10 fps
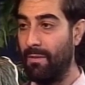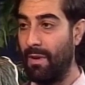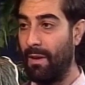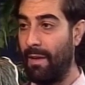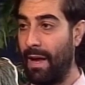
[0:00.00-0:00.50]

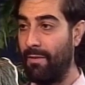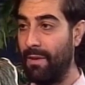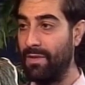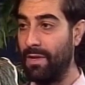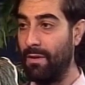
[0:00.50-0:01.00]
allow them
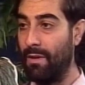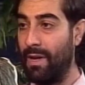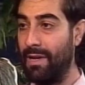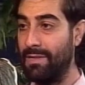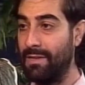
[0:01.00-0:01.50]
to
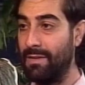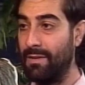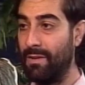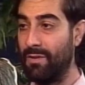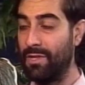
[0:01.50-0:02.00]
utilize
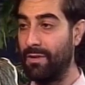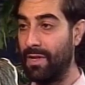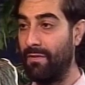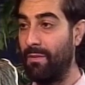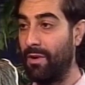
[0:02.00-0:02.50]
the
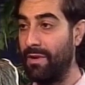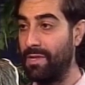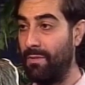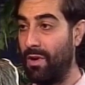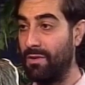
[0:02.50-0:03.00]
restrictive
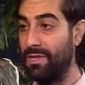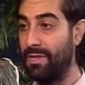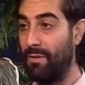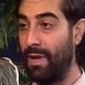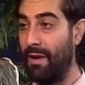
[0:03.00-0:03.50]
immigration policies
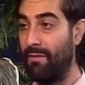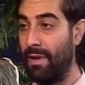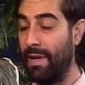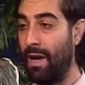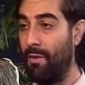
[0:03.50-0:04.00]
that we have right
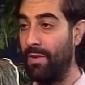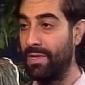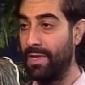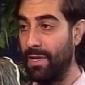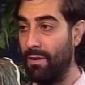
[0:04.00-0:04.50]
now, but
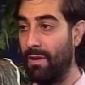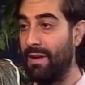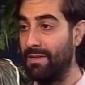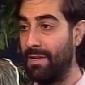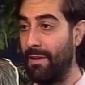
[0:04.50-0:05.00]
to
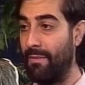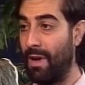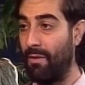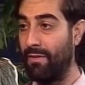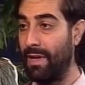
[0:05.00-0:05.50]
utilize them
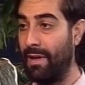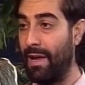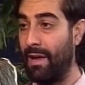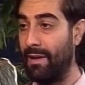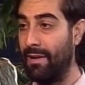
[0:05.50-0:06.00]
however they
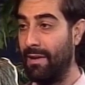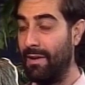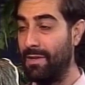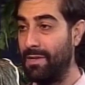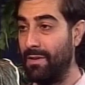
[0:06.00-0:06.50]
can
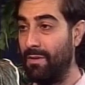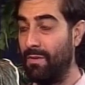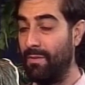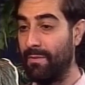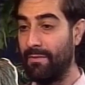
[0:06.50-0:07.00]

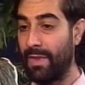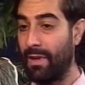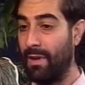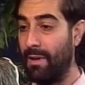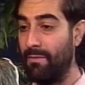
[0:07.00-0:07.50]
to
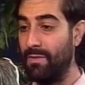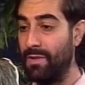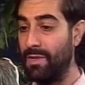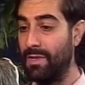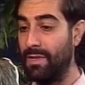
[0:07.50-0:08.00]

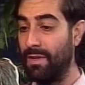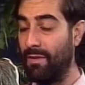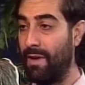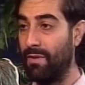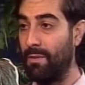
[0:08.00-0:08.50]

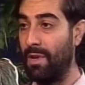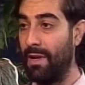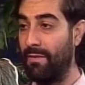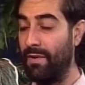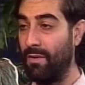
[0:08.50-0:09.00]
level the
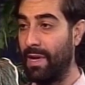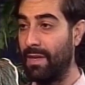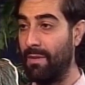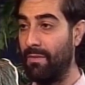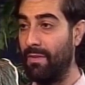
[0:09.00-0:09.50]
playing field, get
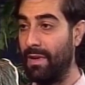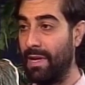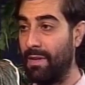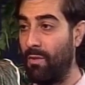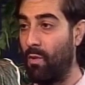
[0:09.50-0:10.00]
them
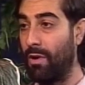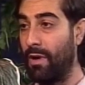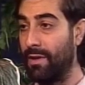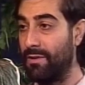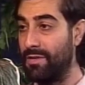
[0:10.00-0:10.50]
a work
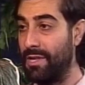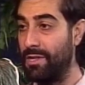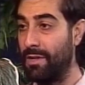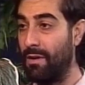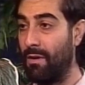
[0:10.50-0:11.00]

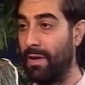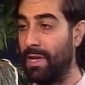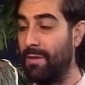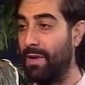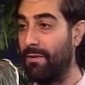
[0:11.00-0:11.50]
authorization card, get
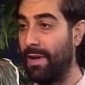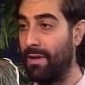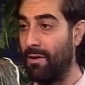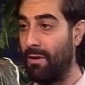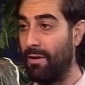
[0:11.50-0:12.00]
them a green
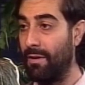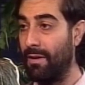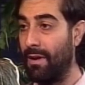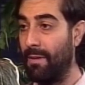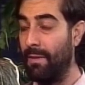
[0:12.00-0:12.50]
card.
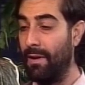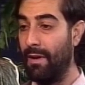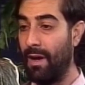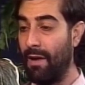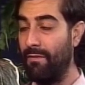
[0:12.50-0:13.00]

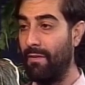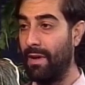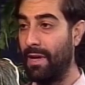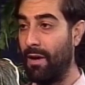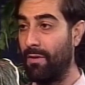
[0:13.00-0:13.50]
I've
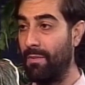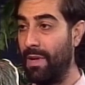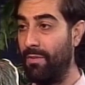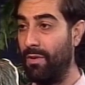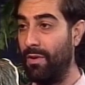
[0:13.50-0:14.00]
encountered
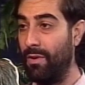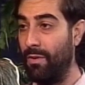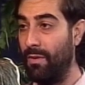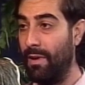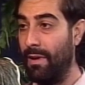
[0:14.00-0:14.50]
people who,